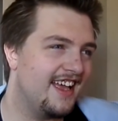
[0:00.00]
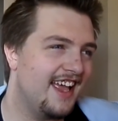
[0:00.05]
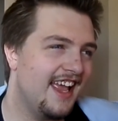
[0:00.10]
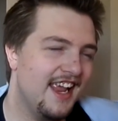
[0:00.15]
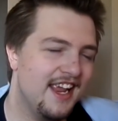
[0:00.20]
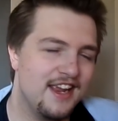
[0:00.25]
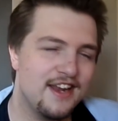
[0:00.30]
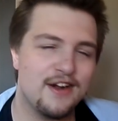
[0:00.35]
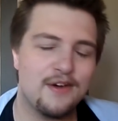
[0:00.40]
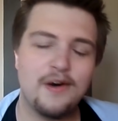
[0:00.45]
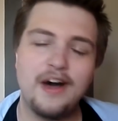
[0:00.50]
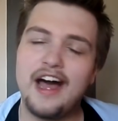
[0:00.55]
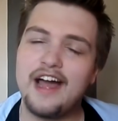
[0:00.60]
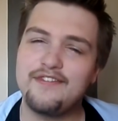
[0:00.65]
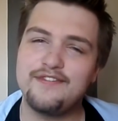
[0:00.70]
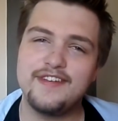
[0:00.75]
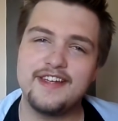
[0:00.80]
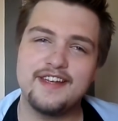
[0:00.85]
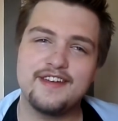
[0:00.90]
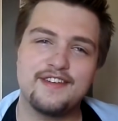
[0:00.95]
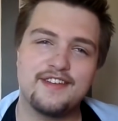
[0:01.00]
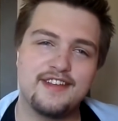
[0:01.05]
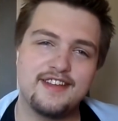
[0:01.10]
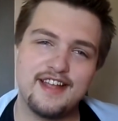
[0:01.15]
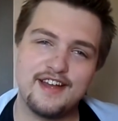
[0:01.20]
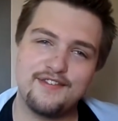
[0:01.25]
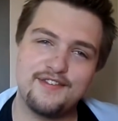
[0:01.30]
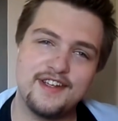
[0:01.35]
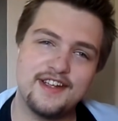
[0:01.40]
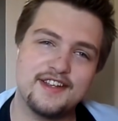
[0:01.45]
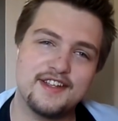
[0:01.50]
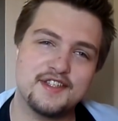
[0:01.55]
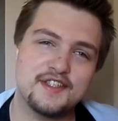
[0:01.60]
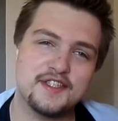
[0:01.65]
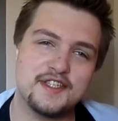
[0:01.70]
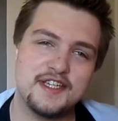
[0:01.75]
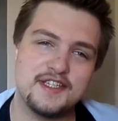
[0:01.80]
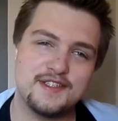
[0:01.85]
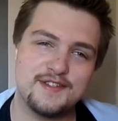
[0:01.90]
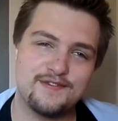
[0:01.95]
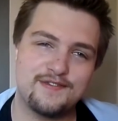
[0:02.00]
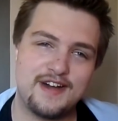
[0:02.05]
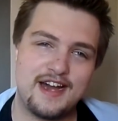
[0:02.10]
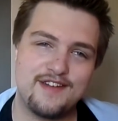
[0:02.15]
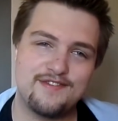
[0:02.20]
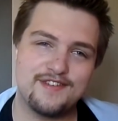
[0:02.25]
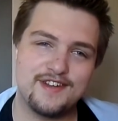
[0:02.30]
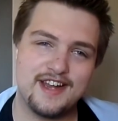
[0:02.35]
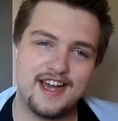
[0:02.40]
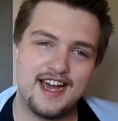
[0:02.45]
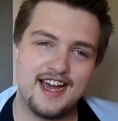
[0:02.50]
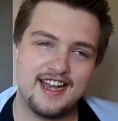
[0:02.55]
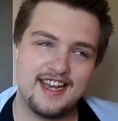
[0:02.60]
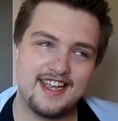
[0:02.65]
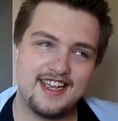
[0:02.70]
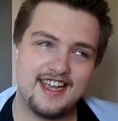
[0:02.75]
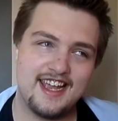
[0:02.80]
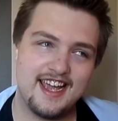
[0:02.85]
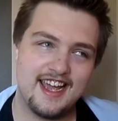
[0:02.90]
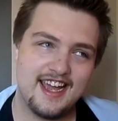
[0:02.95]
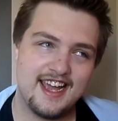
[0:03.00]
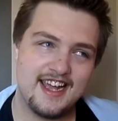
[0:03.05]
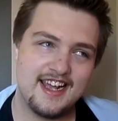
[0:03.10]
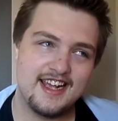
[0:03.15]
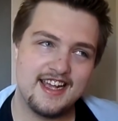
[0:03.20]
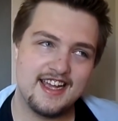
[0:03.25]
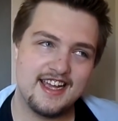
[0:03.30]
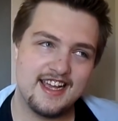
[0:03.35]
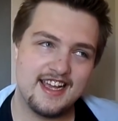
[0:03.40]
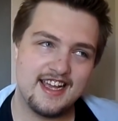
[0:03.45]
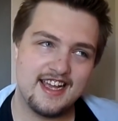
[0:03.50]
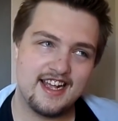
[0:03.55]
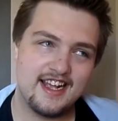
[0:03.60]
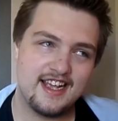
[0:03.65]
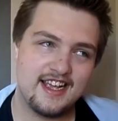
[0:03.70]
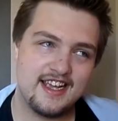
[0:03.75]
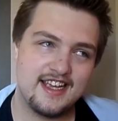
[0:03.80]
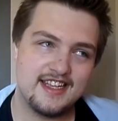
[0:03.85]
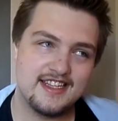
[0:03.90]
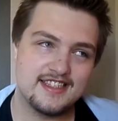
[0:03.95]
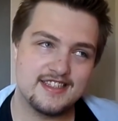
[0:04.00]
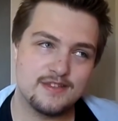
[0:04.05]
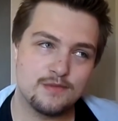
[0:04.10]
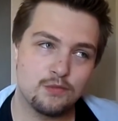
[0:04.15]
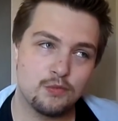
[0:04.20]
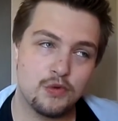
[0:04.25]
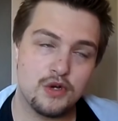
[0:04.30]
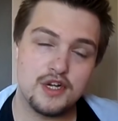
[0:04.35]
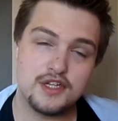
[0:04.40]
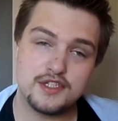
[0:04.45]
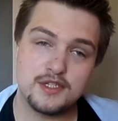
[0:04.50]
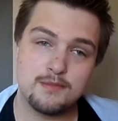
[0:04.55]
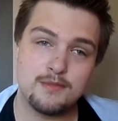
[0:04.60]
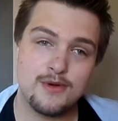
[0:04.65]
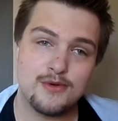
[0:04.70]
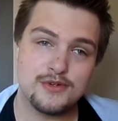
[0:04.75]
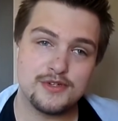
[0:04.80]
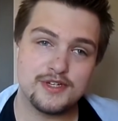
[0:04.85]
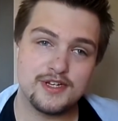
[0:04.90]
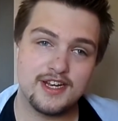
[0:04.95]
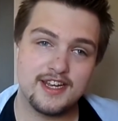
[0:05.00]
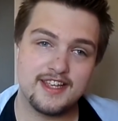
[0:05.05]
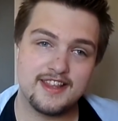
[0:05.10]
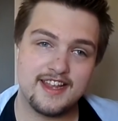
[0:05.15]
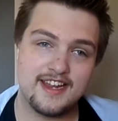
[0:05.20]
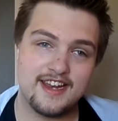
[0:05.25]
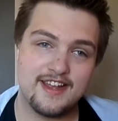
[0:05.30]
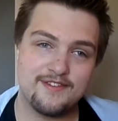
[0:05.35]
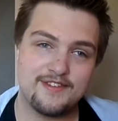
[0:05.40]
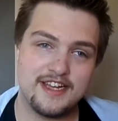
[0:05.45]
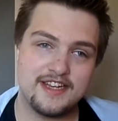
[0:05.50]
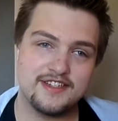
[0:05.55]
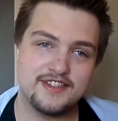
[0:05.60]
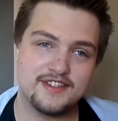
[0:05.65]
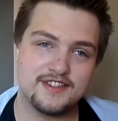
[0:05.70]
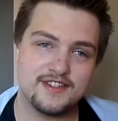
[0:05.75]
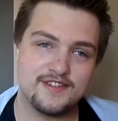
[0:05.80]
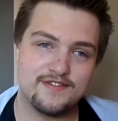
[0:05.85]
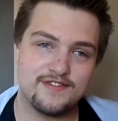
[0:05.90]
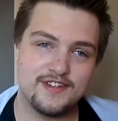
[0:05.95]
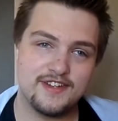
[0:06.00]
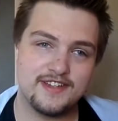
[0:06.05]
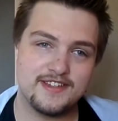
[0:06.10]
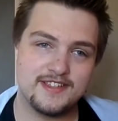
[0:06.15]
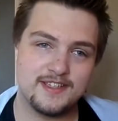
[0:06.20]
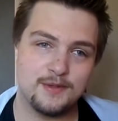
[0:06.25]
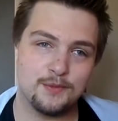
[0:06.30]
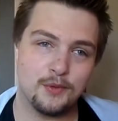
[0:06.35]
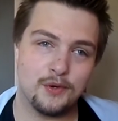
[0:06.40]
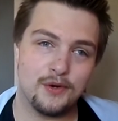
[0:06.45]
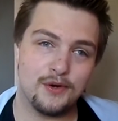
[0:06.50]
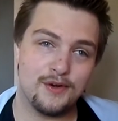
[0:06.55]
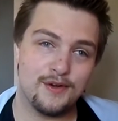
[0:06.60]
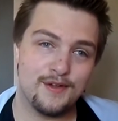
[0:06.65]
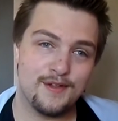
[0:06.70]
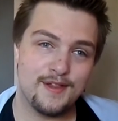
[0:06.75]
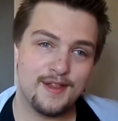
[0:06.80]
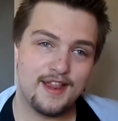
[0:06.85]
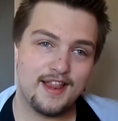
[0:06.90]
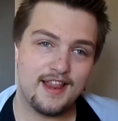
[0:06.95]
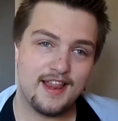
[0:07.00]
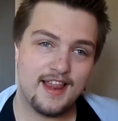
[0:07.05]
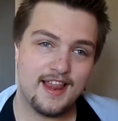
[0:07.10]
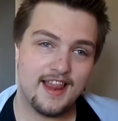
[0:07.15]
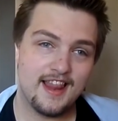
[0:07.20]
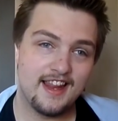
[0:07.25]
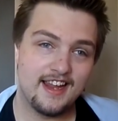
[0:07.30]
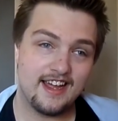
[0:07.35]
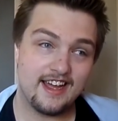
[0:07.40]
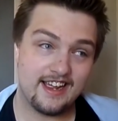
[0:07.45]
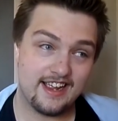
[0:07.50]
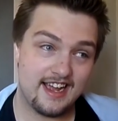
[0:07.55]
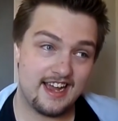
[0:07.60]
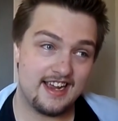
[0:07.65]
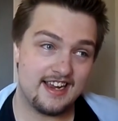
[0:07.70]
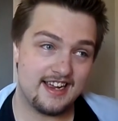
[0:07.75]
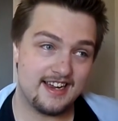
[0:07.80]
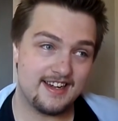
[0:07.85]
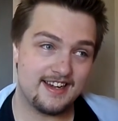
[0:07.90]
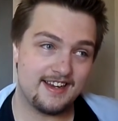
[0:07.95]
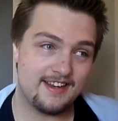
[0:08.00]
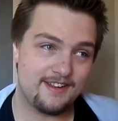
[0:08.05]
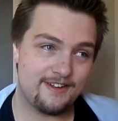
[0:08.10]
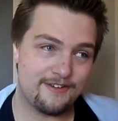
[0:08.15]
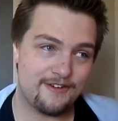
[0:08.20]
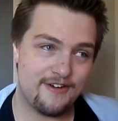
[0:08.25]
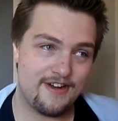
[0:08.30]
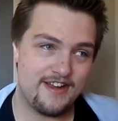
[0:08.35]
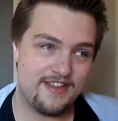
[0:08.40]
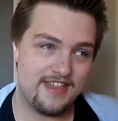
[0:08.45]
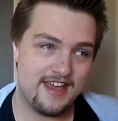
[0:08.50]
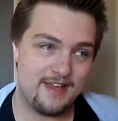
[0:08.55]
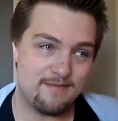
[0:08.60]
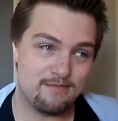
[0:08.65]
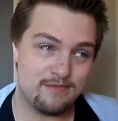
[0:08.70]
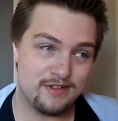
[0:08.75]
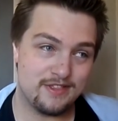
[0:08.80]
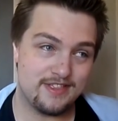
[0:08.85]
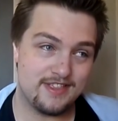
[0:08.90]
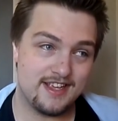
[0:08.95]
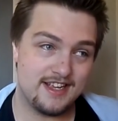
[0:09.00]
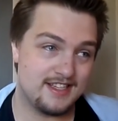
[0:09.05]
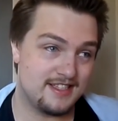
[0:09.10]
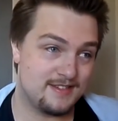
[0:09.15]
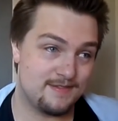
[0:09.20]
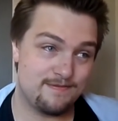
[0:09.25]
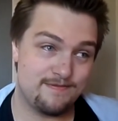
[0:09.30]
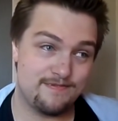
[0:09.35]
you know what? I think, I think this season five finale is worse emotionally than Avengers Infinity War. Like, I had a little cry then, but this